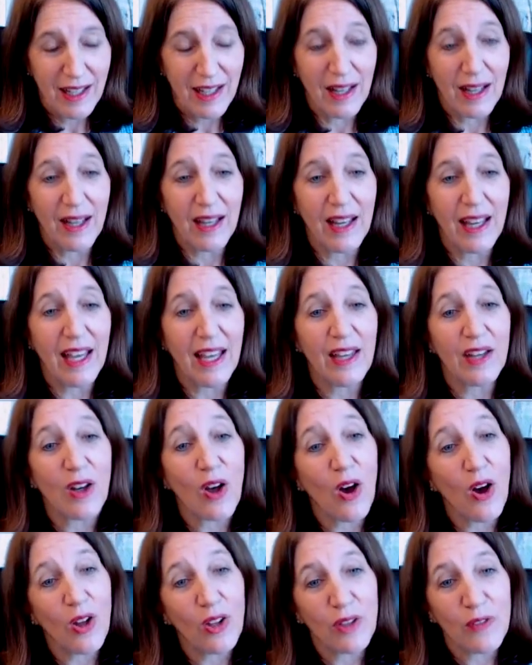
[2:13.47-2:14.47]
and
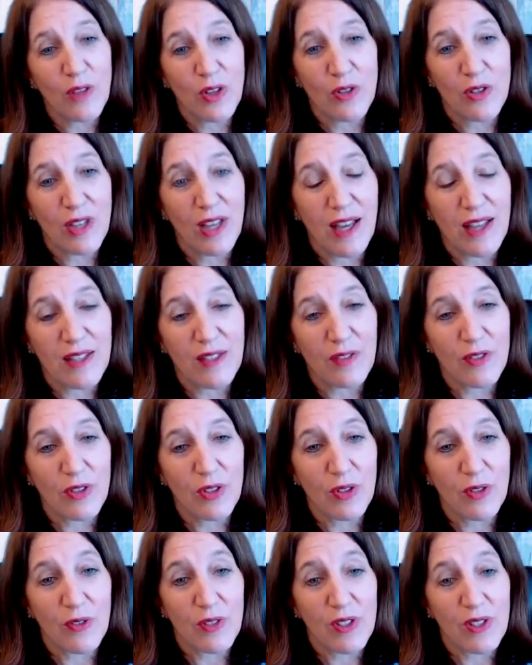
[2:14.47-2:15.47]
all of those kinds of
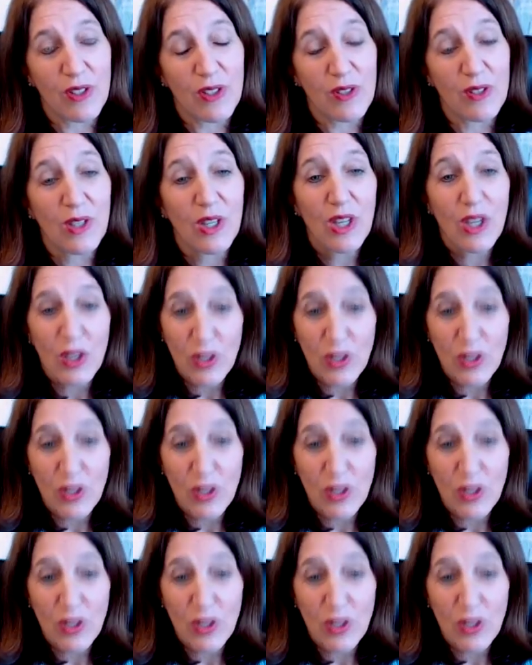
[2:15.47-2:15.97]
services.